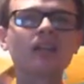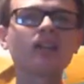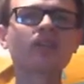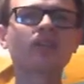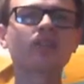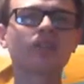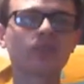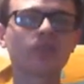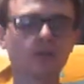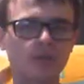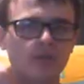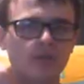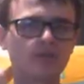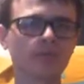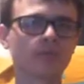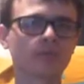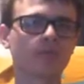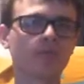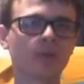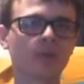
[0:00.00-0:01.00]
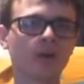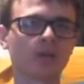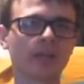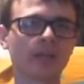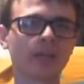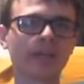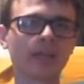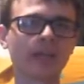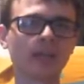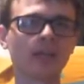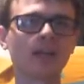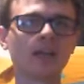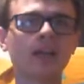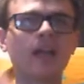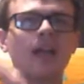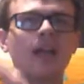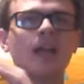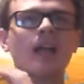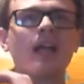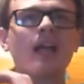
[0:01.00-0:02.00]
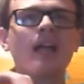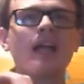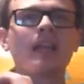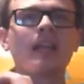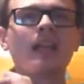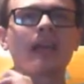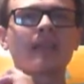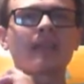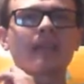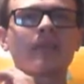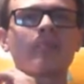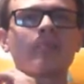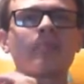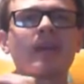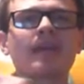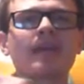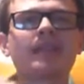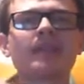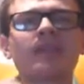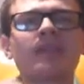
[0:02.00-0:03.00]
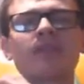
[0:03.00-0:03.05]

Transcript: fun of somebody. Like they're making